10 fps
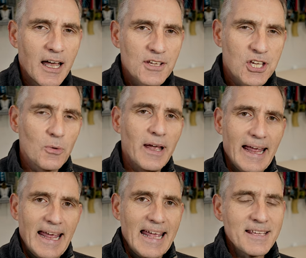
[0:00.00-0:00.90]
So
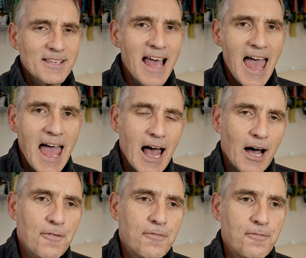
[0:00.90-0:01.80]
is there
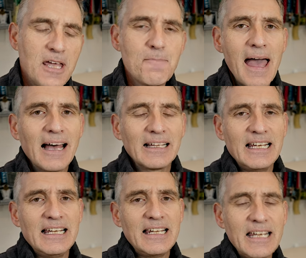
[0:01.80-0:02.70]
a female
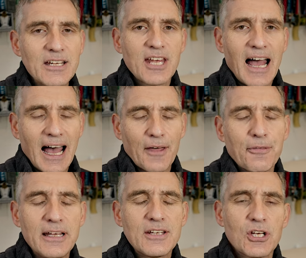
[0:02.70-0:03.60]
elite
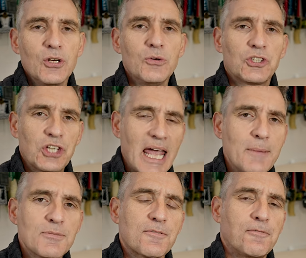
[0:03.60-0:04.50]
athlete who
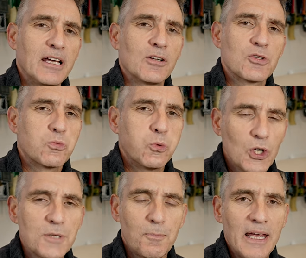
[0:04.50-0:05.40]
James feels
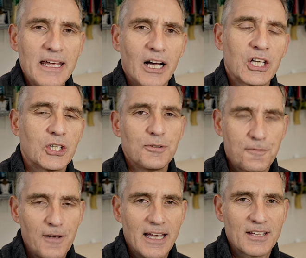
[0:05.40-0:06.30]
would be a good
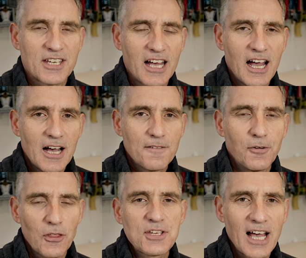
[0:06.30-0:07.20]
fit
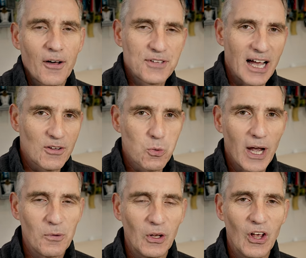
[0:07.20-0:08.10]
for the South Downs
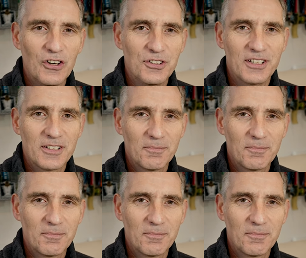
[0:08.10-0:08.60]
Way 100?